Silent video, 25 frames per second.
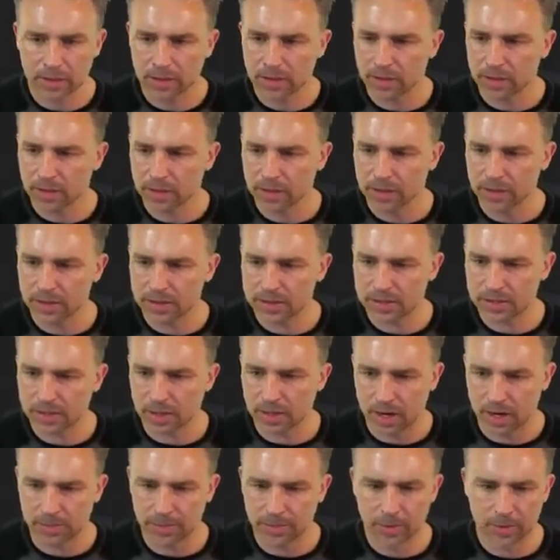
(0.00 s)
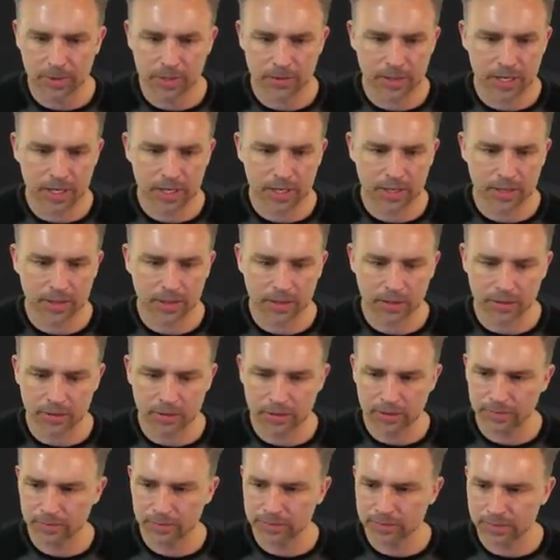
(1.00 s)
this top one right here,
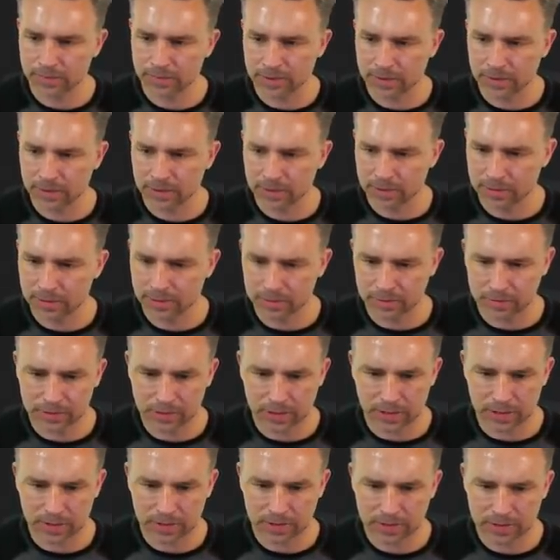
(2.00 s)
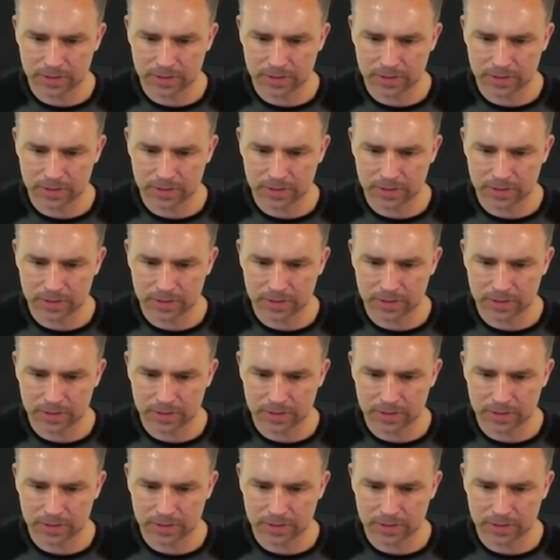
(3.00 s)
oh, hold on,